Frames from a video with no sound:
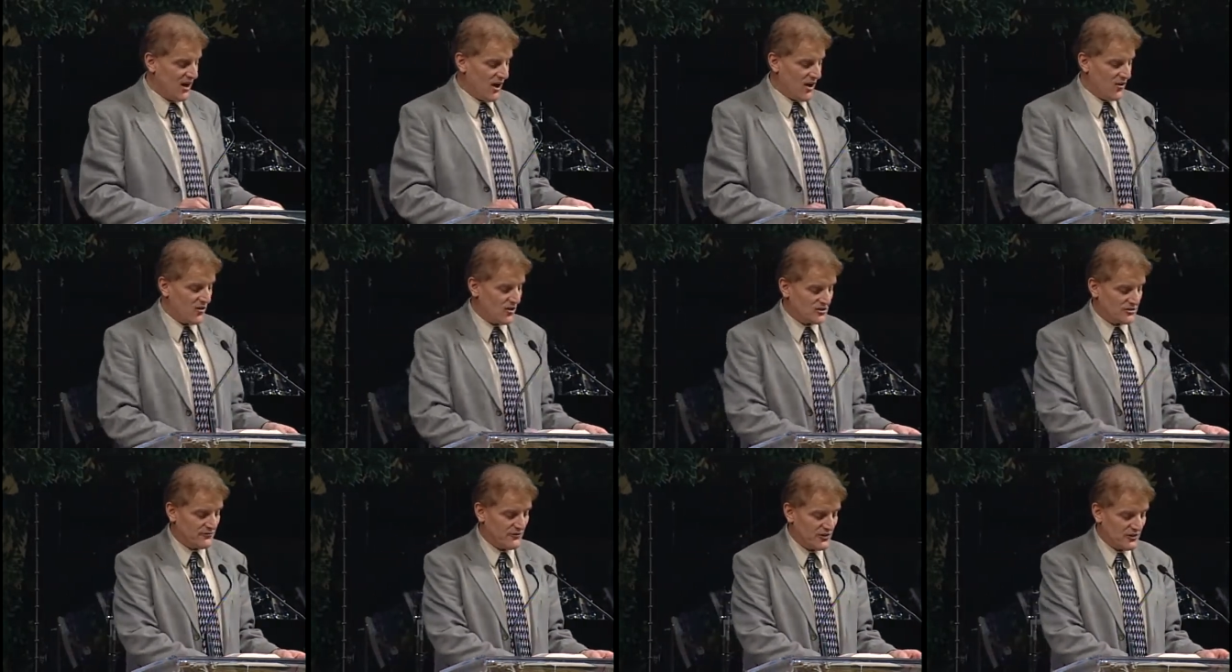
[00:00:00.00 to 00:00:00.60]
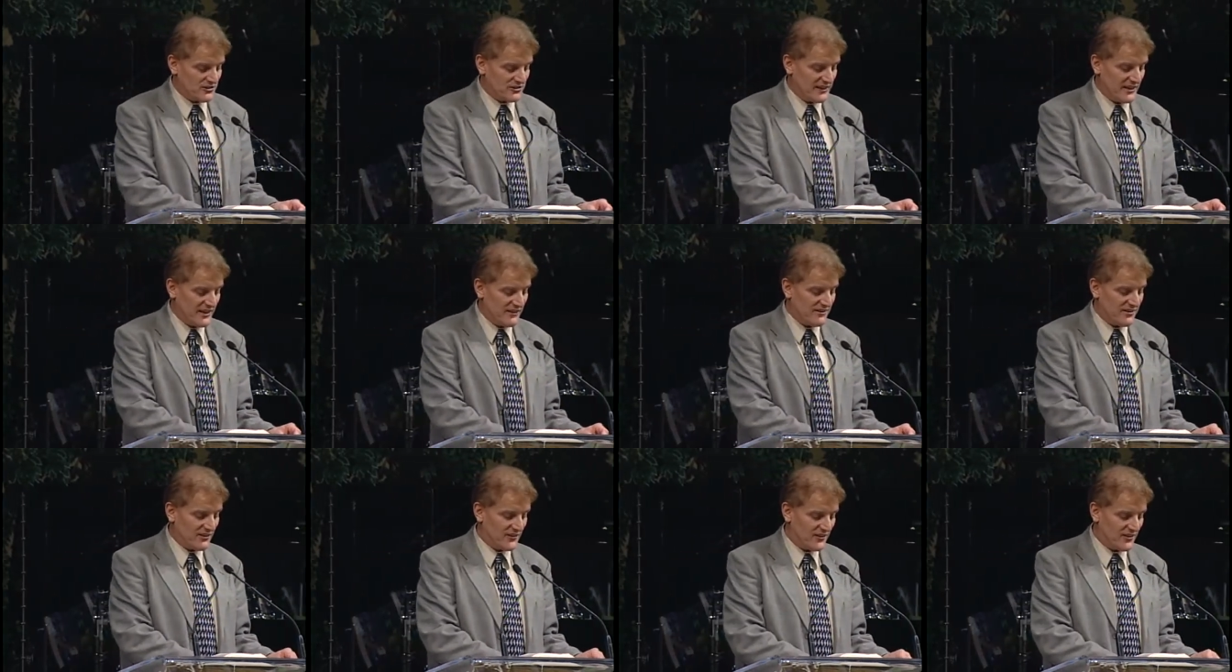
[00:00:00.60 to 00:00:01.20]
on those first
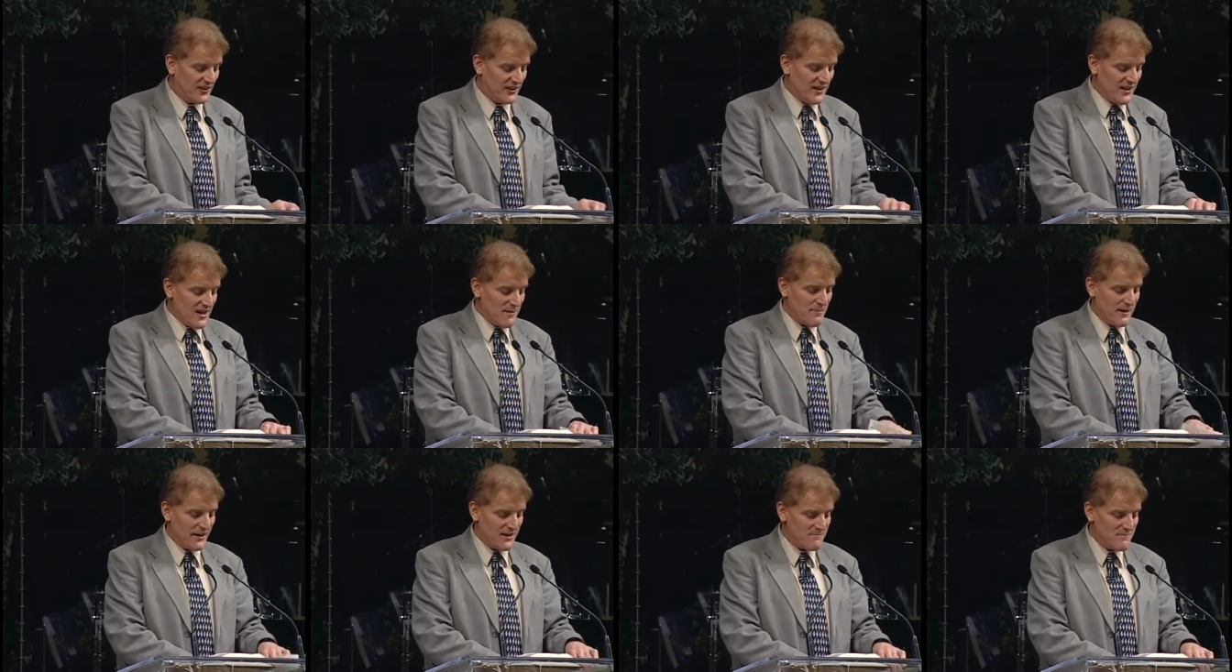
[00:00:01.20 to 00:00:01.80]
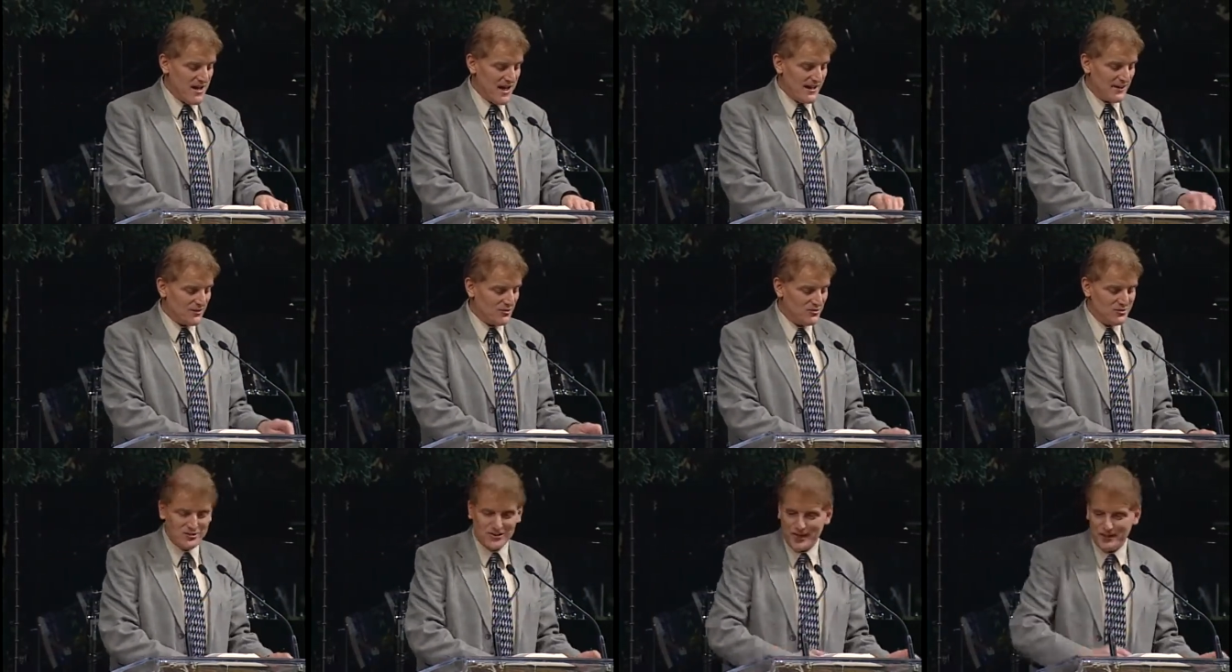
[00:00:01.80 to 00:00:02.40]
hearers about a
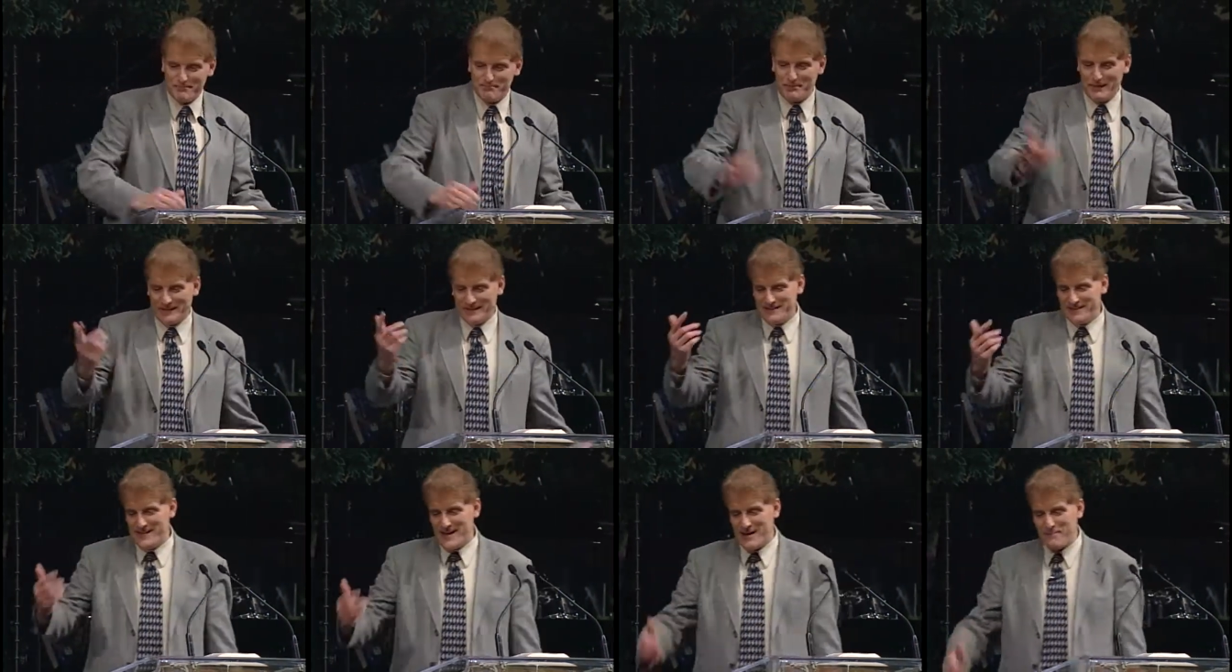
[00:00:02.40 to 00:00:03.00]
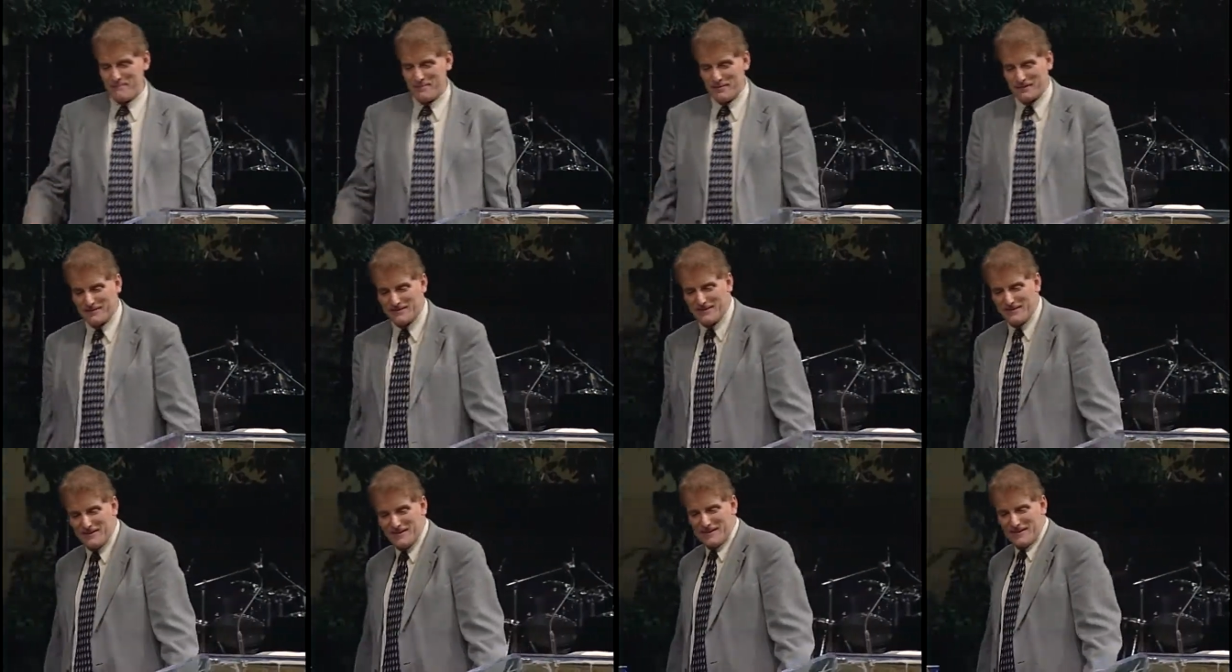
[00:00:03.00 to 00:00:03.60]
man who got beaten up
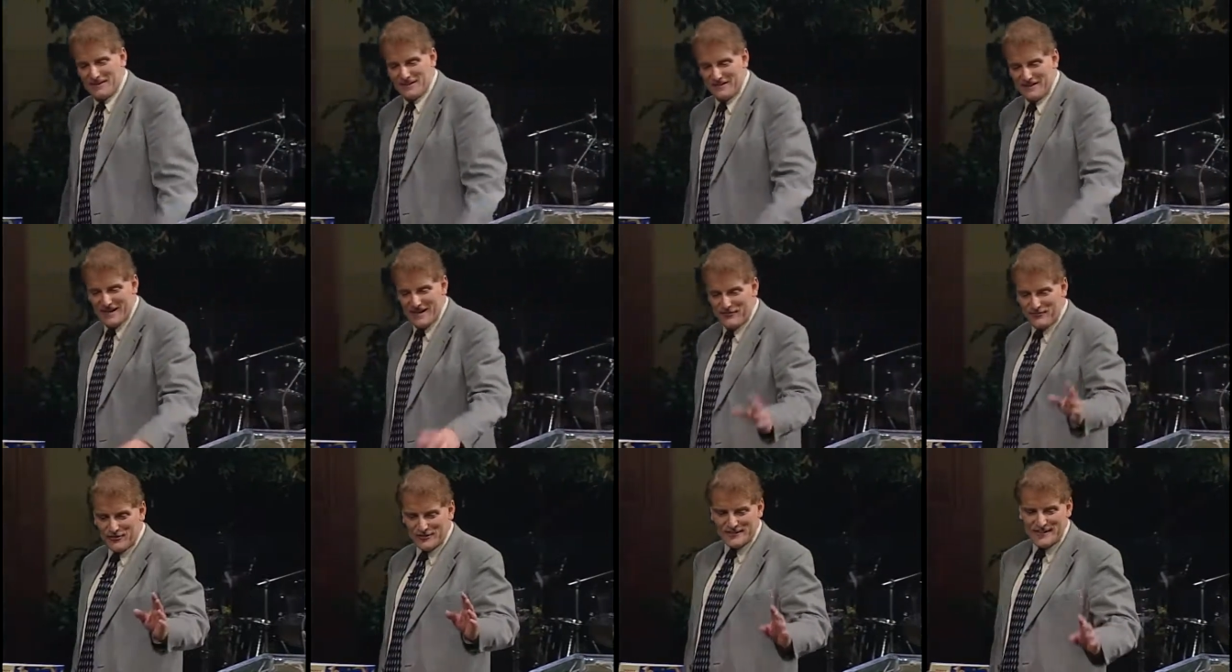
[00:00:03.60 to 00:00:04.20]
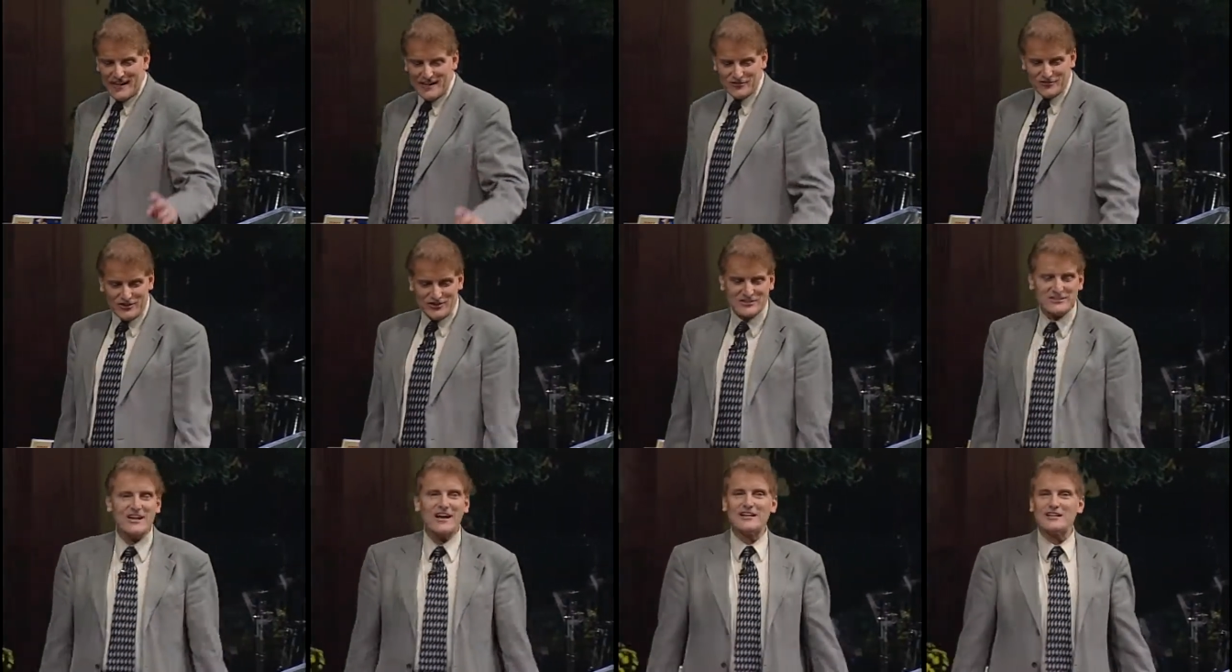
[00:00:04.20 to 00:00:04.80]
and left for dead on
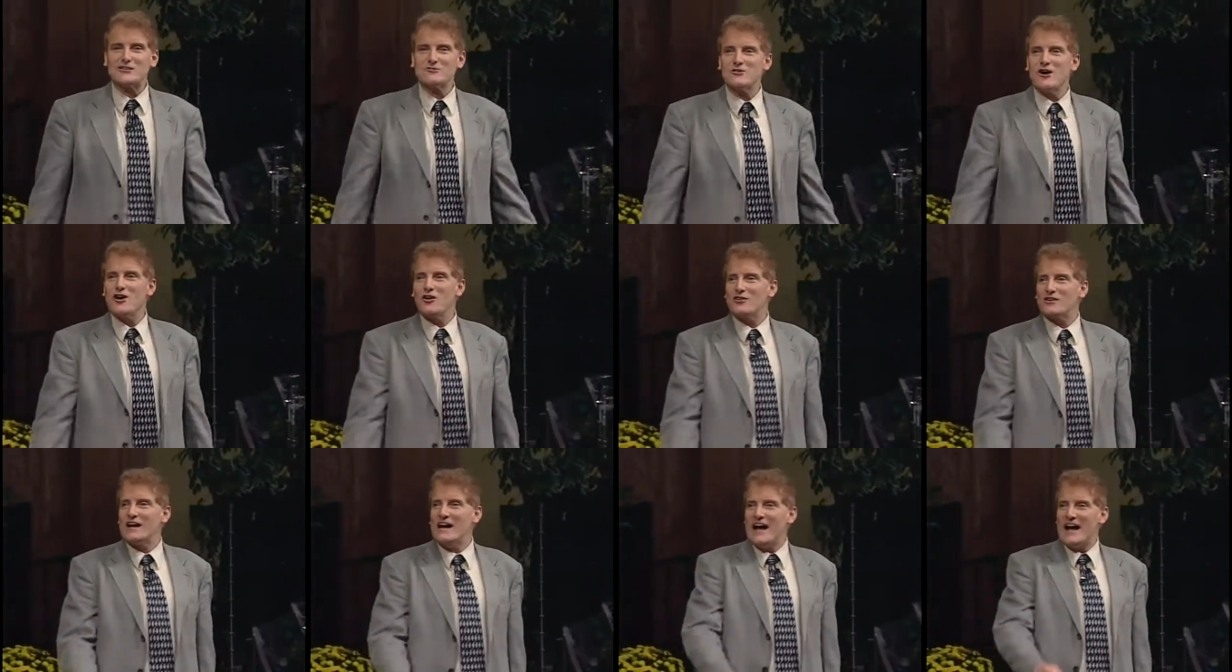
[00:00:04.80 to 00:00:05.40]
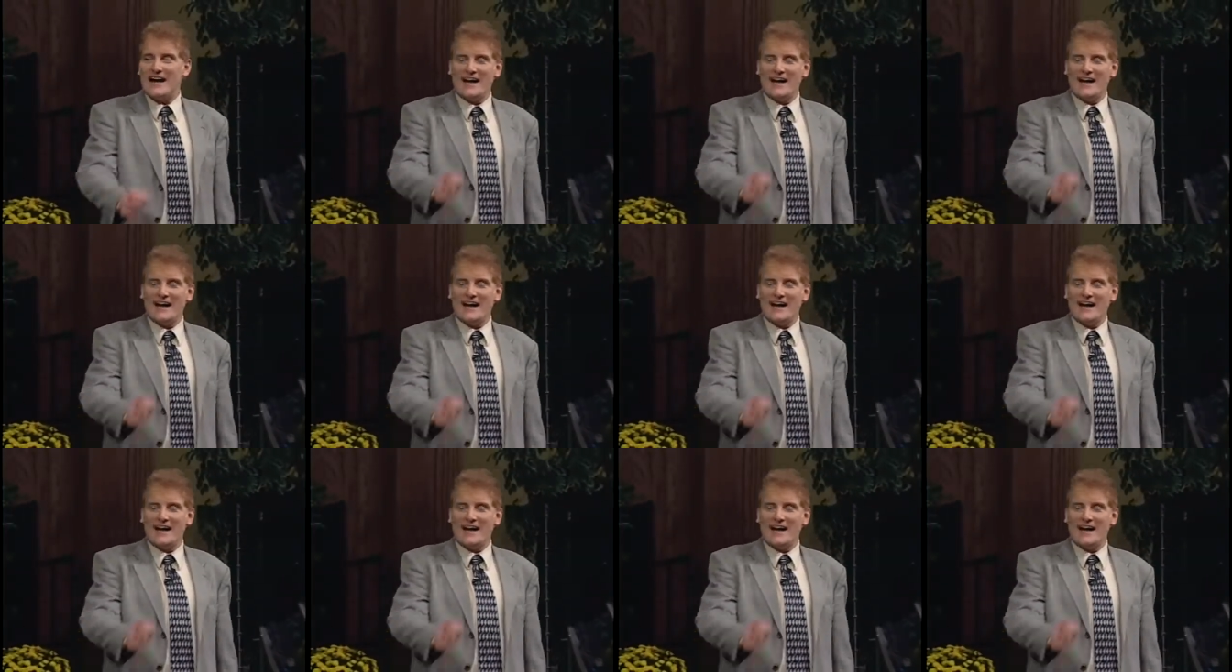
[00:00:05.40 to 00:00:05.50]
the side of the road.